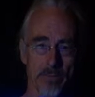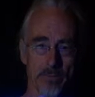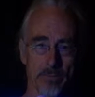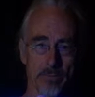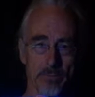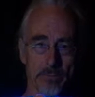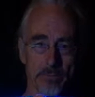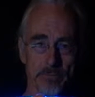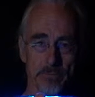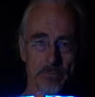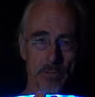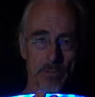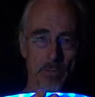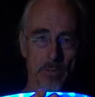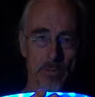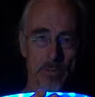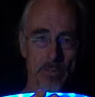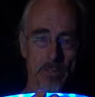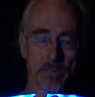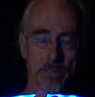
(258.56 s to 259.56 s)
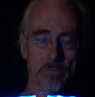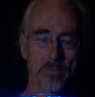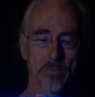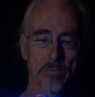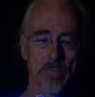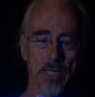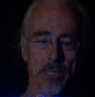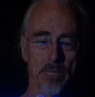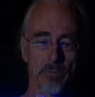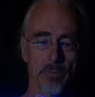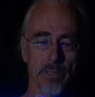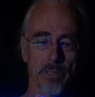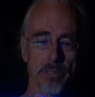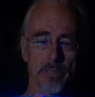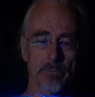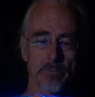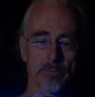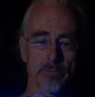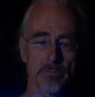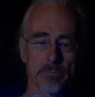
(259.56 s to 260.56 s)
quiver, and we
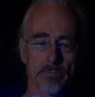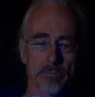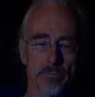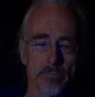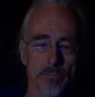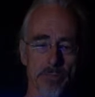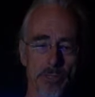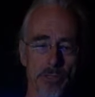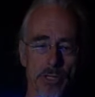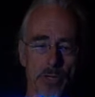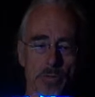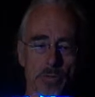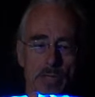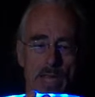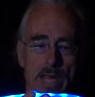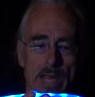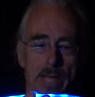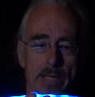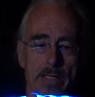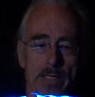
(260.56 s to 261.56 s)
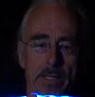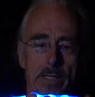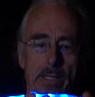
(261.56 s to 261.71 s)
can show that.